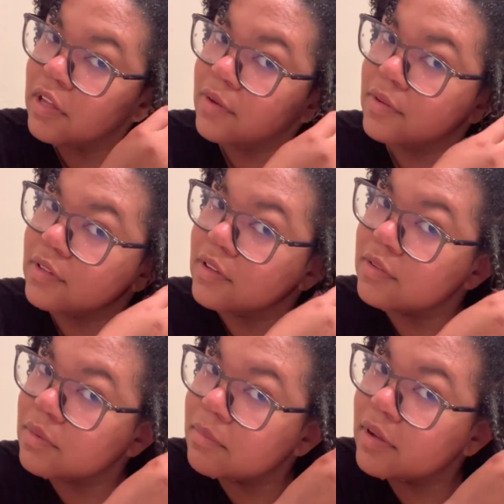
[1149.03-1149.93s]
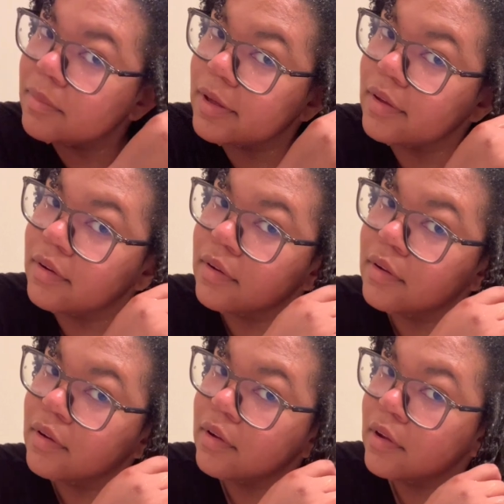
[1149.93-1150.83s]
It was this one, my bad.
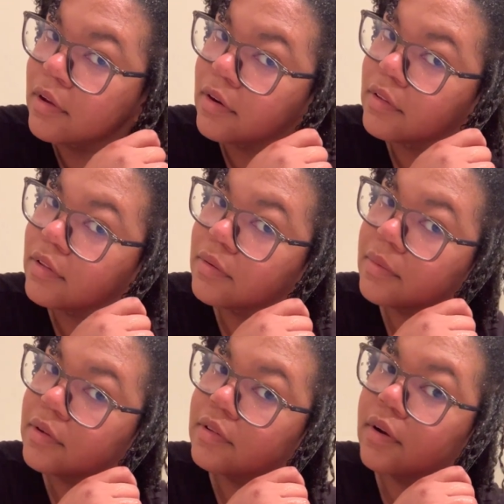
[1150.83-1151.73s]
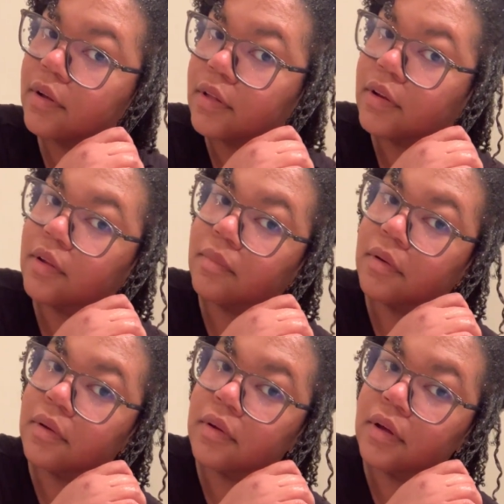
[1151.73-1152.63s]
This one's curling up.
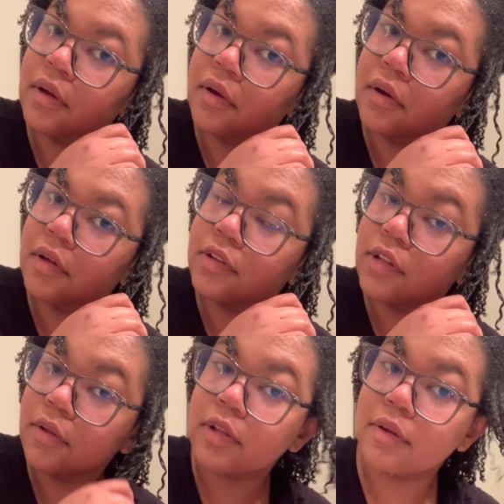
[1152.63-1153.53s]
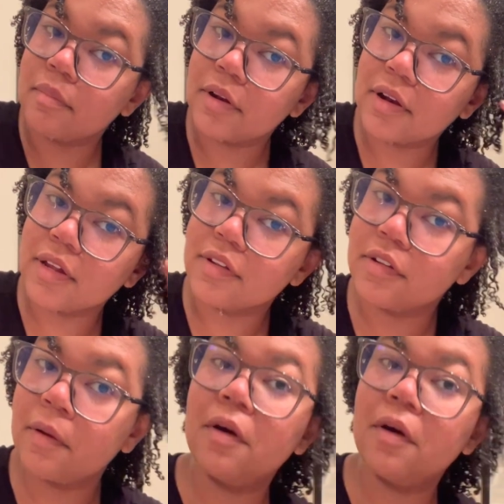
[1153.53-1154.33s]
Slowly, but it is.